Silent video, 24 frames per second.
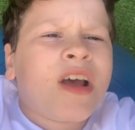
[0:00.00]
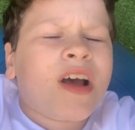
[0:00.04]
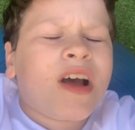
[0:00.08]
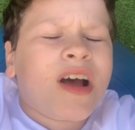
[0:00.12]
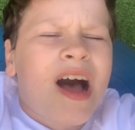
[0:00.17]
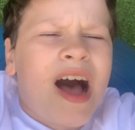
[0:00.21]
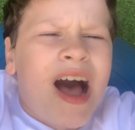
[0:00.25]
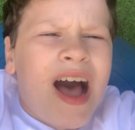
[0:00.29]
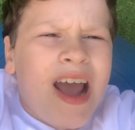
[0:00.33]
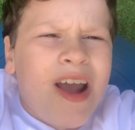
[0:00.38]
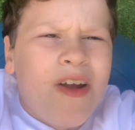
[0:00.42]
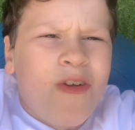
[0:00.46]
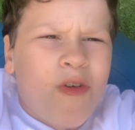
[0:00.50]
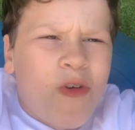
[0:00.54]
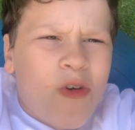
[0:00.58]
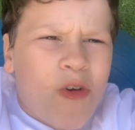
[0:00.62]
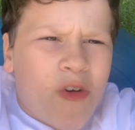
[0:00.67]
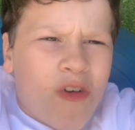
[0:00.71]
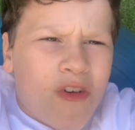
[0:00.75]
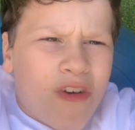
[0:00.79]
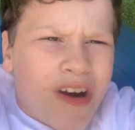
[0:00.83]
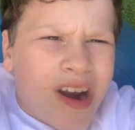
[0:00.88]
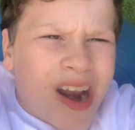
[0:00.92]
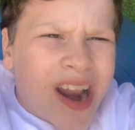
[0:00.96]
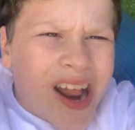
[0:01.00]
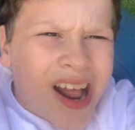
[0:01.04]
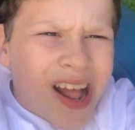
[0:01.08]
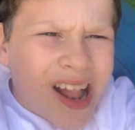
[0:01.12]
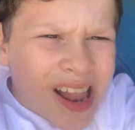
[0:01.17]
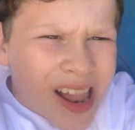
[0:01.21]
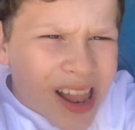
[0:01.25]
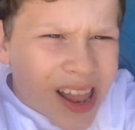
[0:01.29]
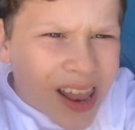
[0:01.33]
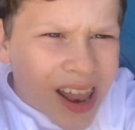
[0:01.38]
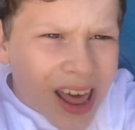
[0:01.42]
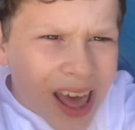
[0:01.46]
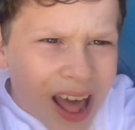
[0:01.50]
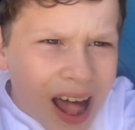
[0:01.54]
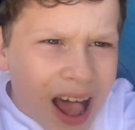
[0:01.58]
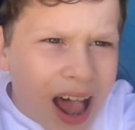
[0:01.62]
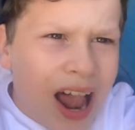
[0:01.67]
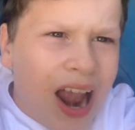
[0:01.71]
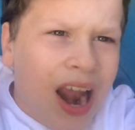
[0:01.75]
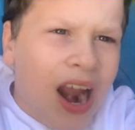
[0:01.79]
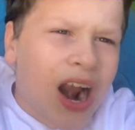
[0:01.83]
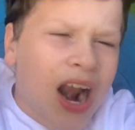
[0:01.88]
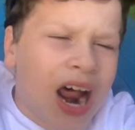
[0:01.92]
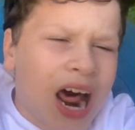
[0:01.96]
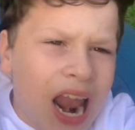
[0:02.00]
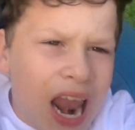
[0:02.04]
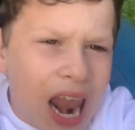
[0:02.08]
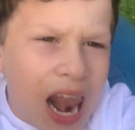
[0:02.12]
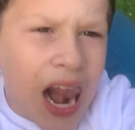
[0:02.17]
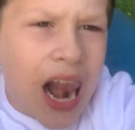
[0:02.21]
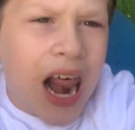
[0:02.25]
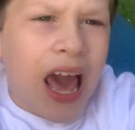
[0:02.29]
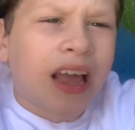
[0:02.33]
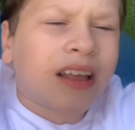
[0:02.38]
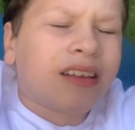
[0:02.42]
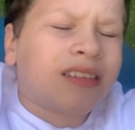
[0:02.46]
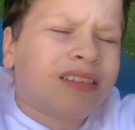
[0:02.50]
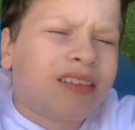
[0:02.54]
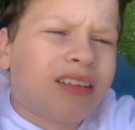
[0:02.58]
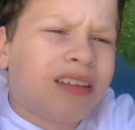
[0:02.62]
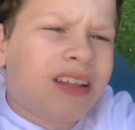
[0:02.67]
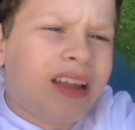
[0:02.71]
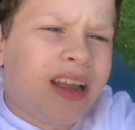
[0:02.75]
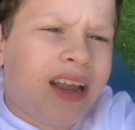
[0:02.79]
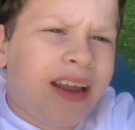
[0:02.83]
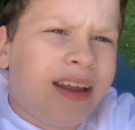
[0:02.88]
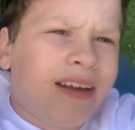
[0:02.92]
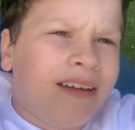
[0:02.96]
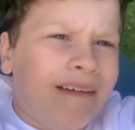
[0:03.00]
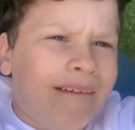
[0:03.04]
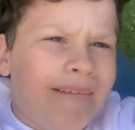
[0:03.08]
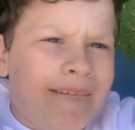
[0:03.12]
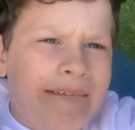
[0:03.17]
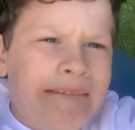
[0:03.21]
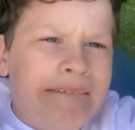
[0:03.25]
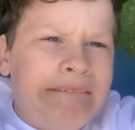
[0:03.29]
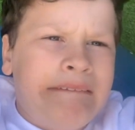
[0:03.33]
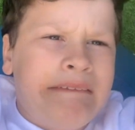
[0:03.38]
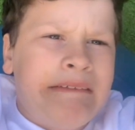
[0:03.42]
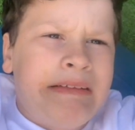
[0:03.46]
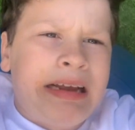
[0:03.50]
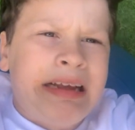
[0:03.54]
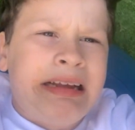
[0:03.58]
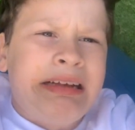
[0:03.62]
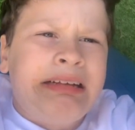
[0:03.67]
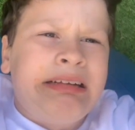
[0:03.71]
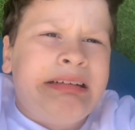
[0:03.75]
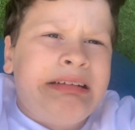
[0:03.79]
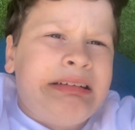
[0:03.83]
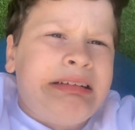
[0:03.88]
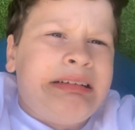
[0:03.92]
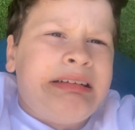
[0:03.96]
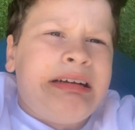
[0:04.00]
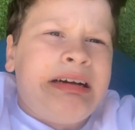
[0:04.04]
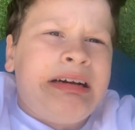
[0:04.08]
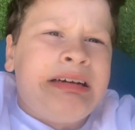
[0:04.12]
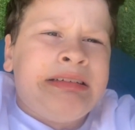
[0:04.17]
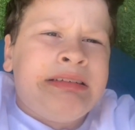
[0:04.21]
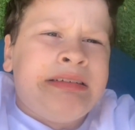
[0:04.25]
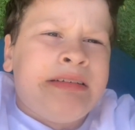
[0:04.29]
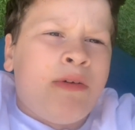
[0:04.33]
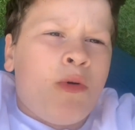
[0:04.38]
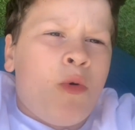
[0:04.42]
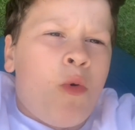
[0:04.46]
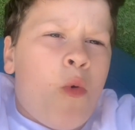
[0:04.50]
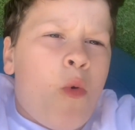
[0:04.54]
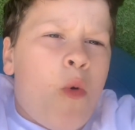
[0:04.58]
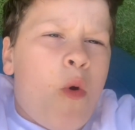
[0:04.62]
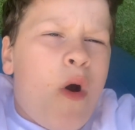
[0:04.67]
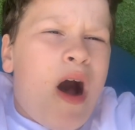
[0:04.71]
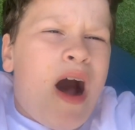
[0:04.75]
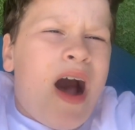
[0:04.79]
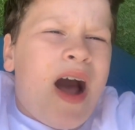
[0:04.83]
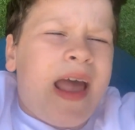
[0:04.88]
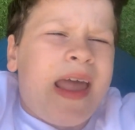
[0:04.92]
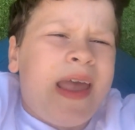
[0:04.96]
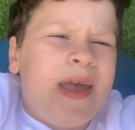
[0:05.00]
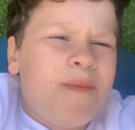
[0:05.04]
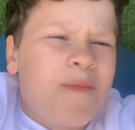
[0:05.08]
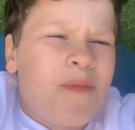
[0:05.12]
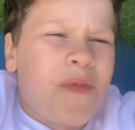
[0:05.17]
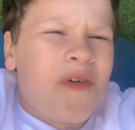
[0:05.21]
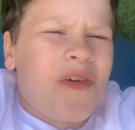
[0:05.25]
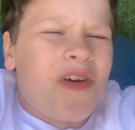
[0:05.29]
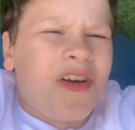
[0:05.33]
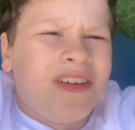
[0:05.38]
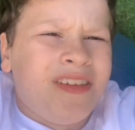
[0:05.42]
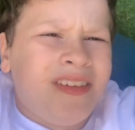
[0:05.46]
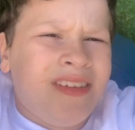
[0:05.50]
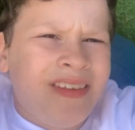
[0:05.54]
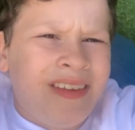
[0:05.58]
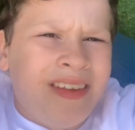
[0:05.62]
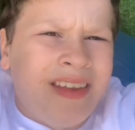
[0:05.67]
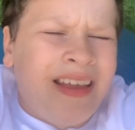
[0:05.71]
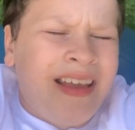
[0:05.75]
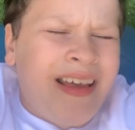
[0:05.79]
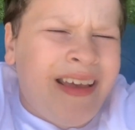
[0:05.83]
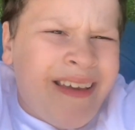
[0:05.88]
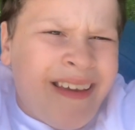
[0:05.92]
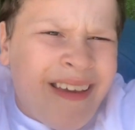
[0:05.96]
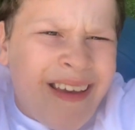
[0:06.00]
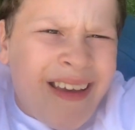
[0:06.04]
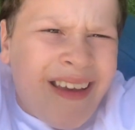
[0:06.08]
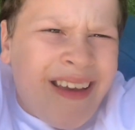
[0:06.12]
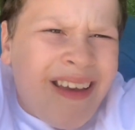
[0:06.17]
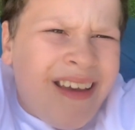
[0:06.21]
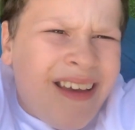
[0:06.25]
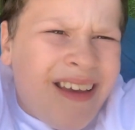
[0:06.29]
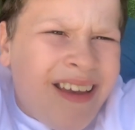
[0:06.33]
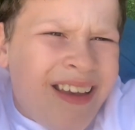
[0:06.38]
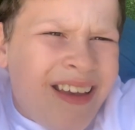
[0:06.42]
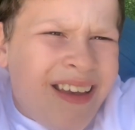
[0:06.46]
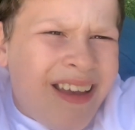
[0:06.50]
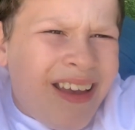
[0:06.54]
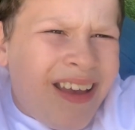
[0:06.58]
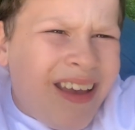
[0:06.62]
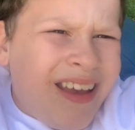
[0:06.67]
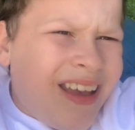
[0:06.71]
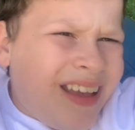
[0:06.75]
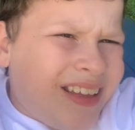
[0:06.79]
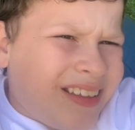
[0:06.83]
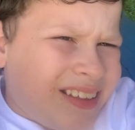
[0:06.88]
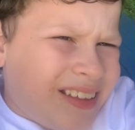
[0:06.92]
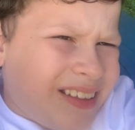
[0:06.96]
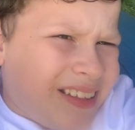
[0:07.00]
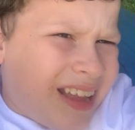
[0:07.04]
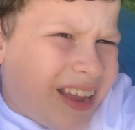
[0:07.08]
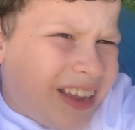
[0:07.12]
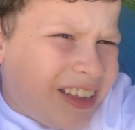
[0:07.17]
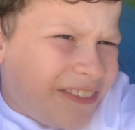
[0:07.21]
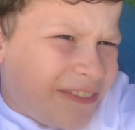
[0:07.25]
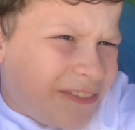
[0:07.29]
I really like relaxing here. I don't know why, but it's a nice